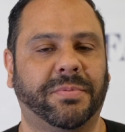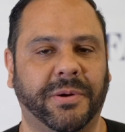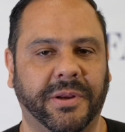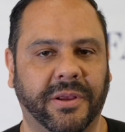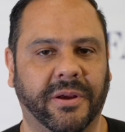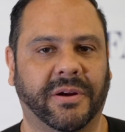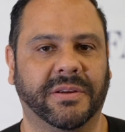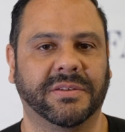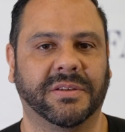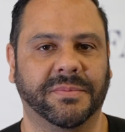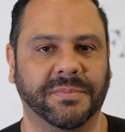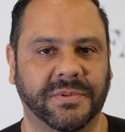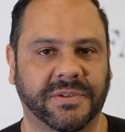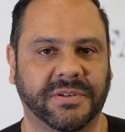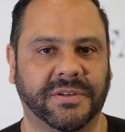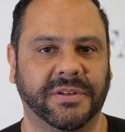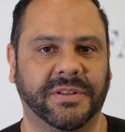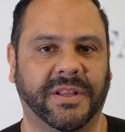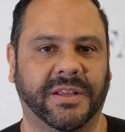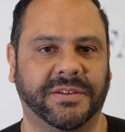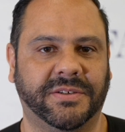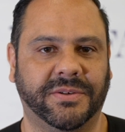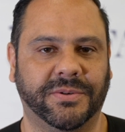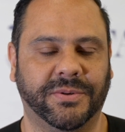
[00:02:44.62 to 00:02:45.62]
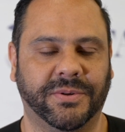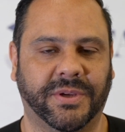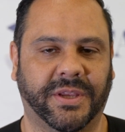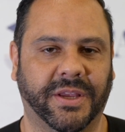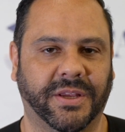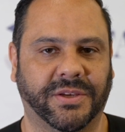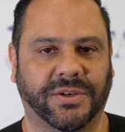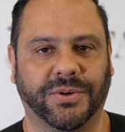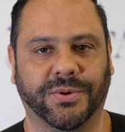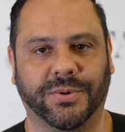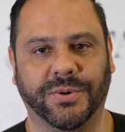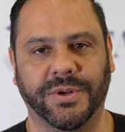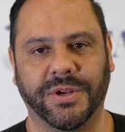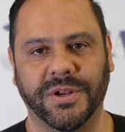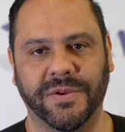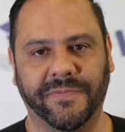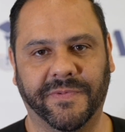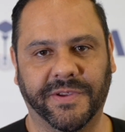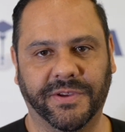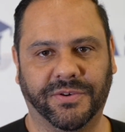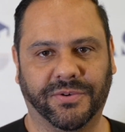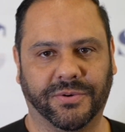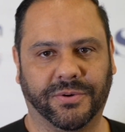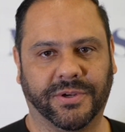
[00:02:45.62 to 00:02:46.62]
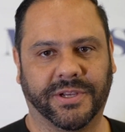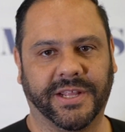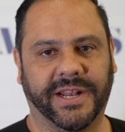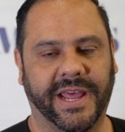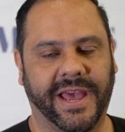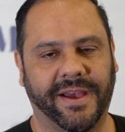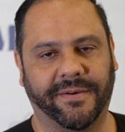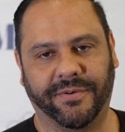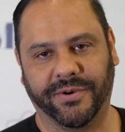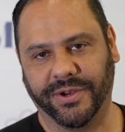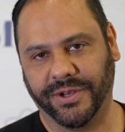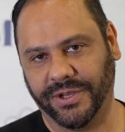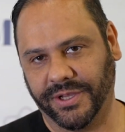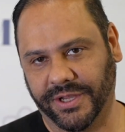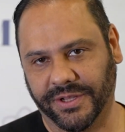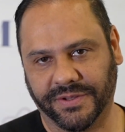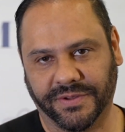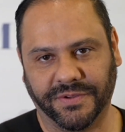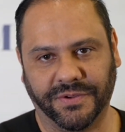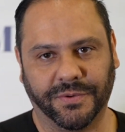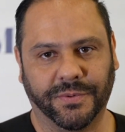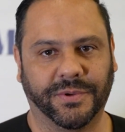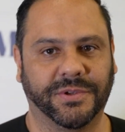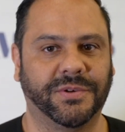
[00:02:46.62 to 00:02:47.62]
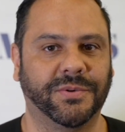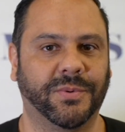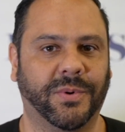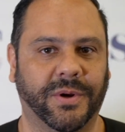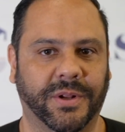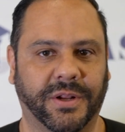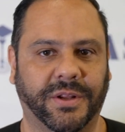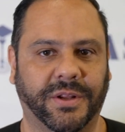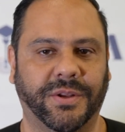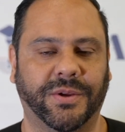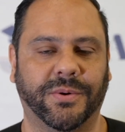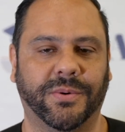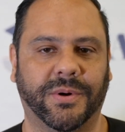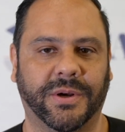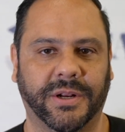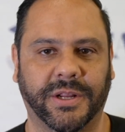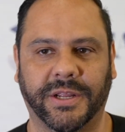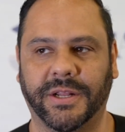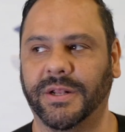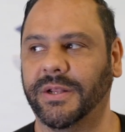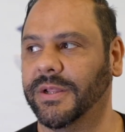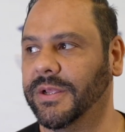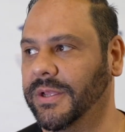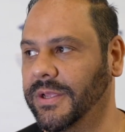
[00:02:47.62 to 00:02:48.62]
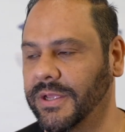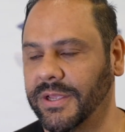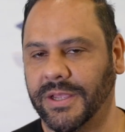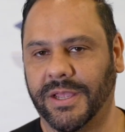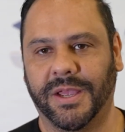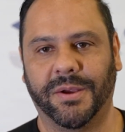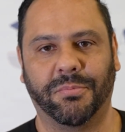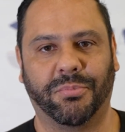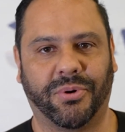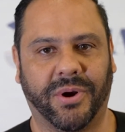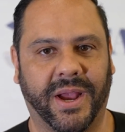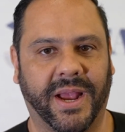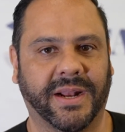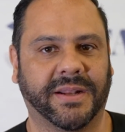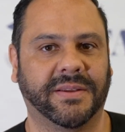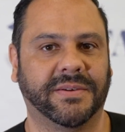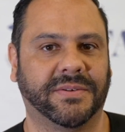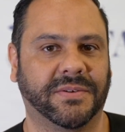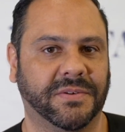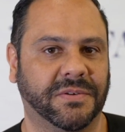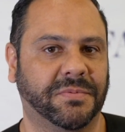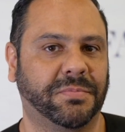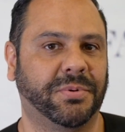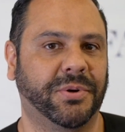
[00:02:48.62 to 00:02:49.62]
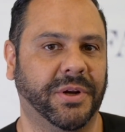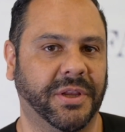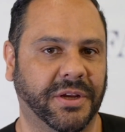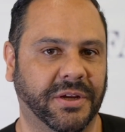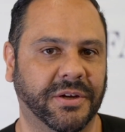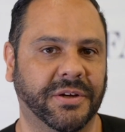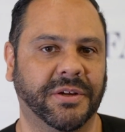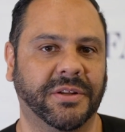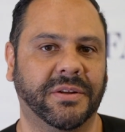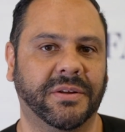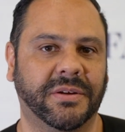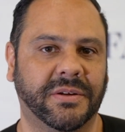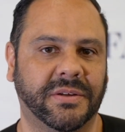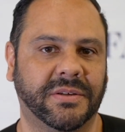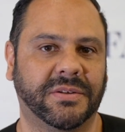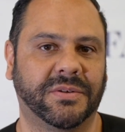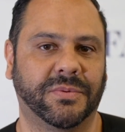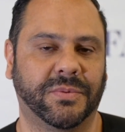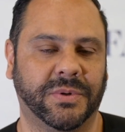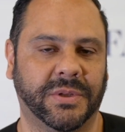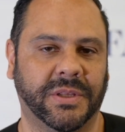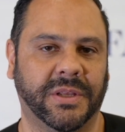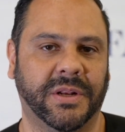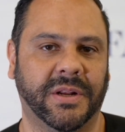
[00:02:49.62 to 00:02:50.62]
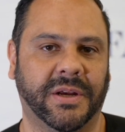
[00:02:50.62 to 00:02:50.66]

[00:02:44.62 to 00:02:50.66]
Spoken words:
pretty awesome. It's good that you get your own individual cadaver and you get to do what you want to do on it and practice. So it's pretty good. It's really